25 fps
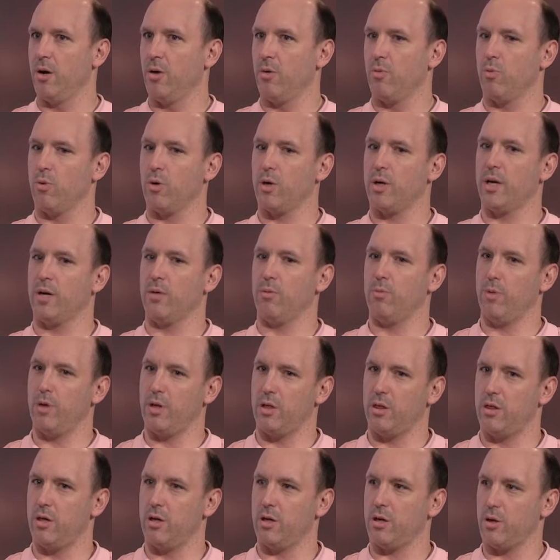working
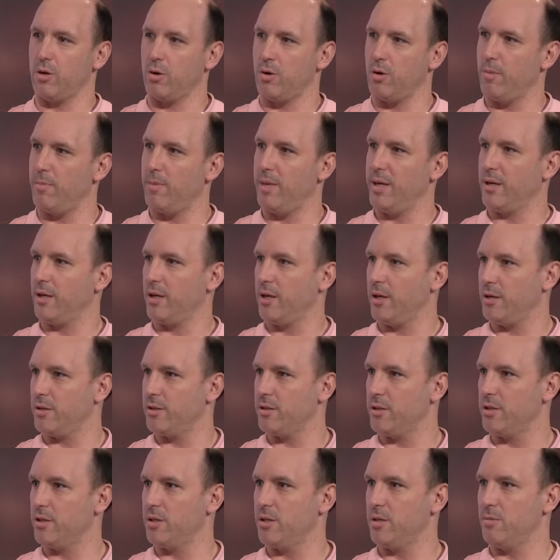with the current mental health
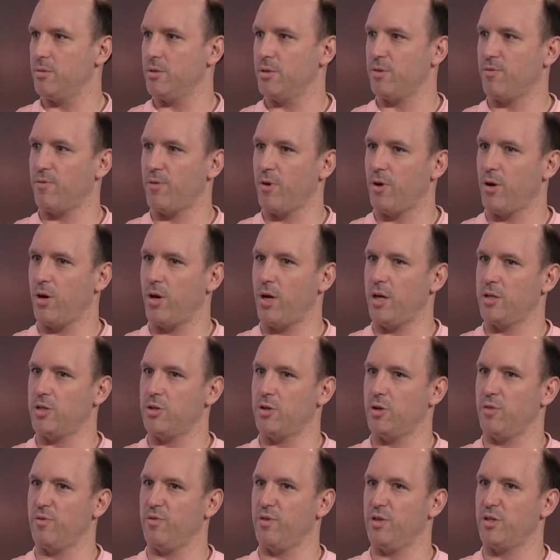system as a frontline
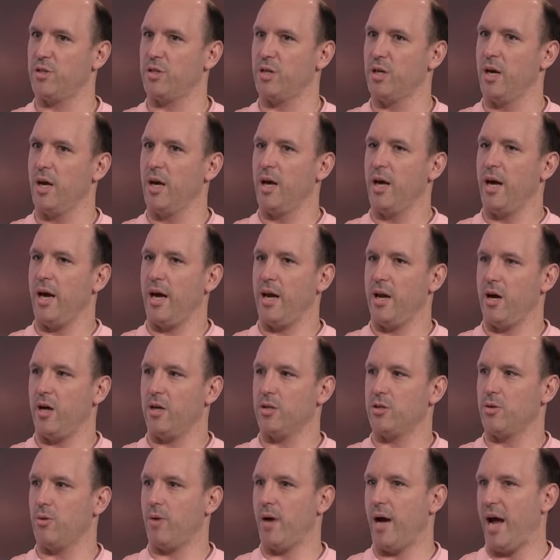service and
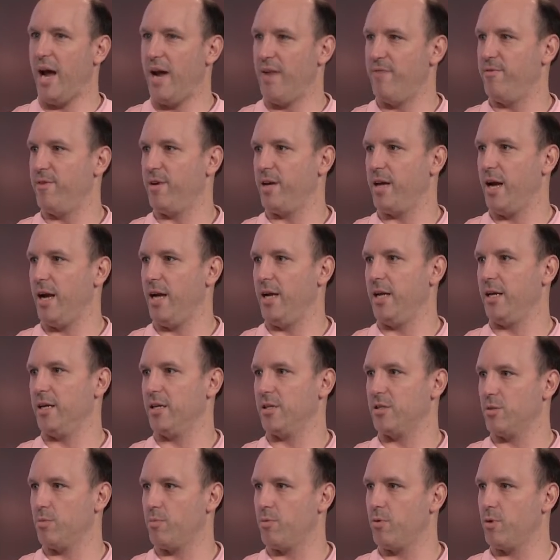also advocating
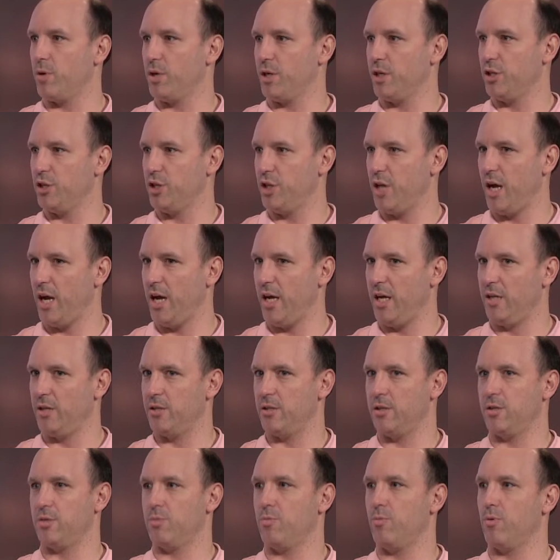and supporting change
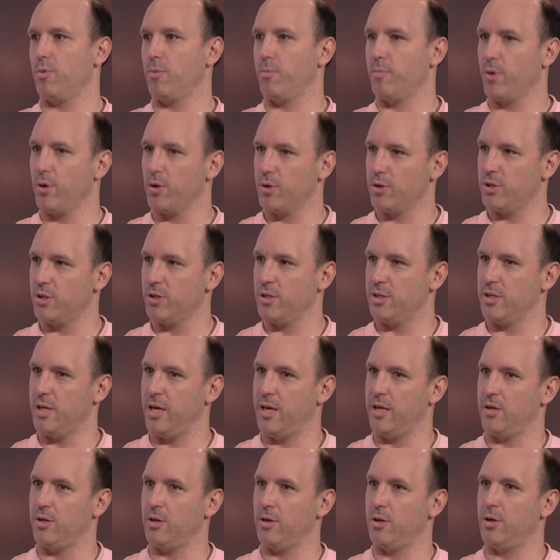that's more person
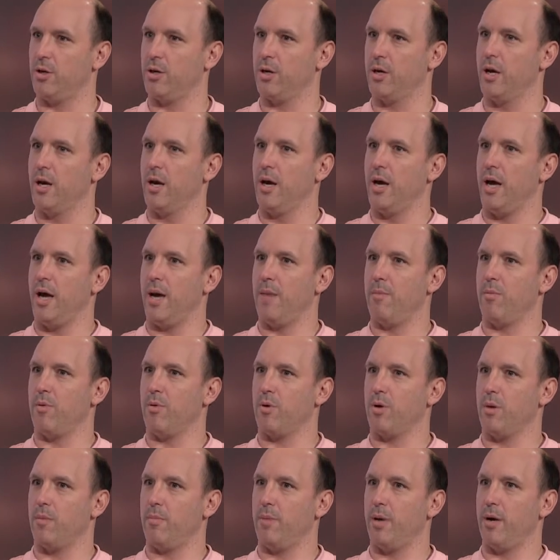centered and
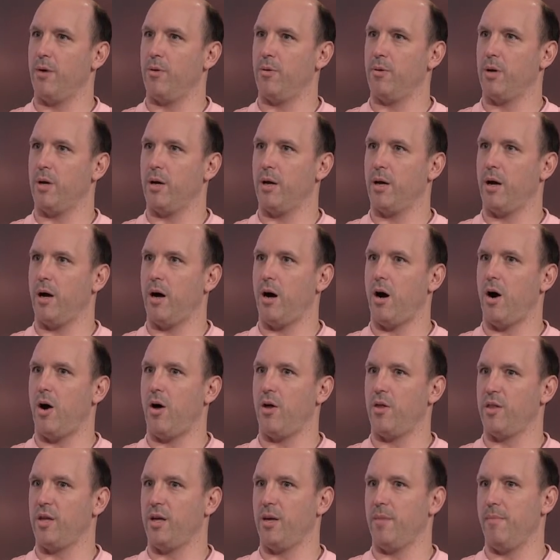more about
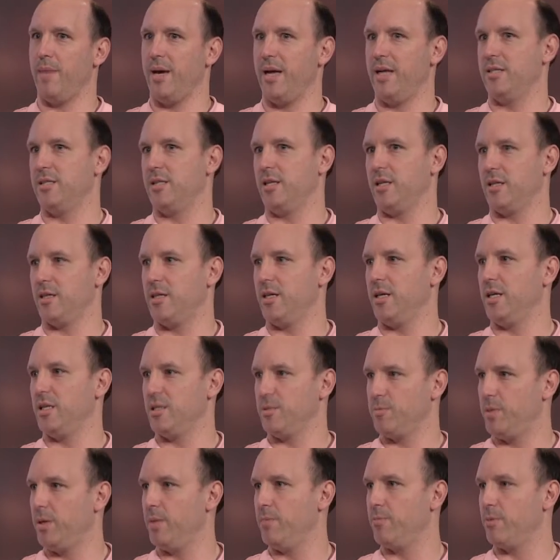all the amazing things
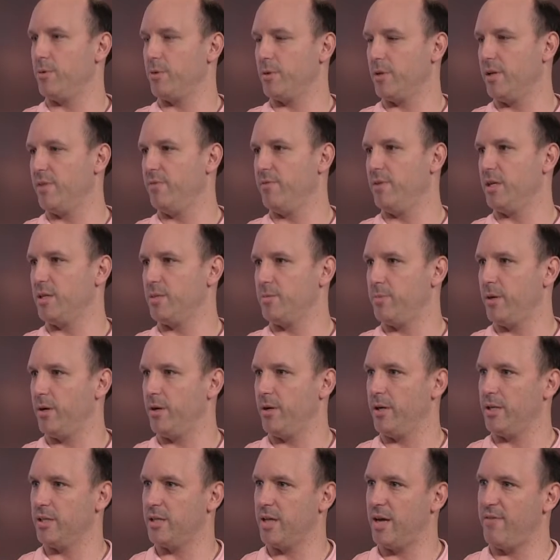people with lived
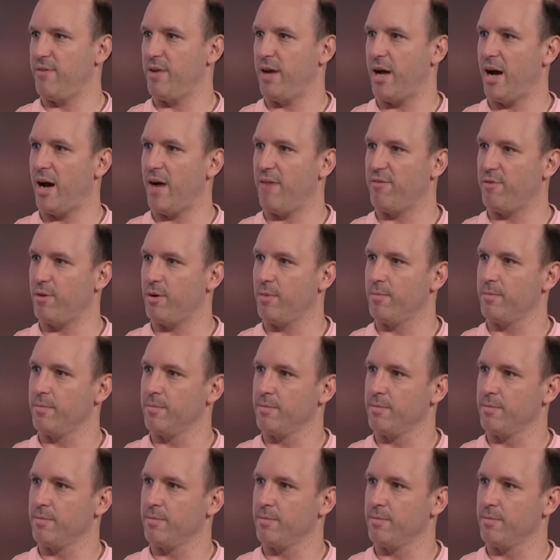experience have to offer.